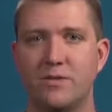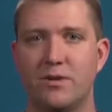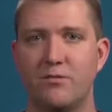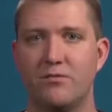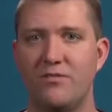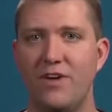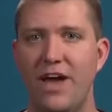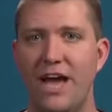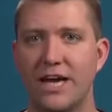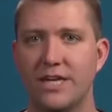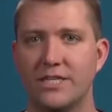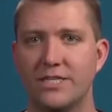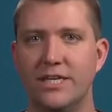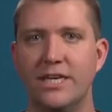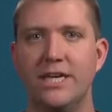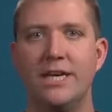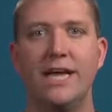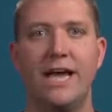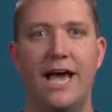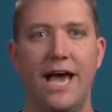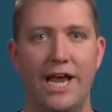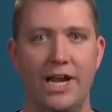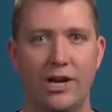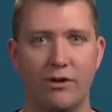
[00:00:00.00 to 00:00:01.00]
effect,
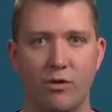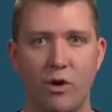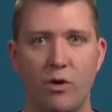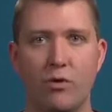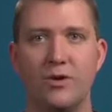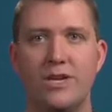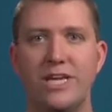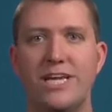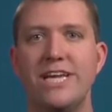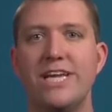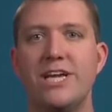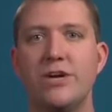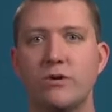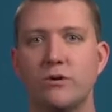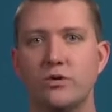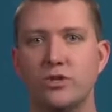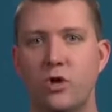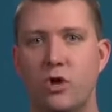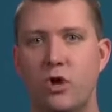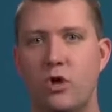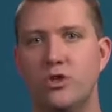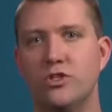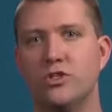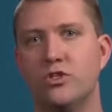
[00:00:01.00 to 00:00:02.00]
and our own
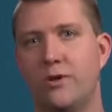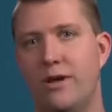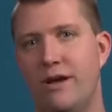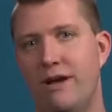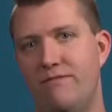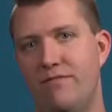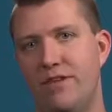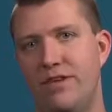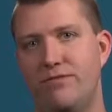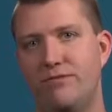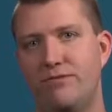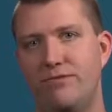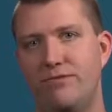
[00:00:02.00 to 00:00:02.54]
ears also have that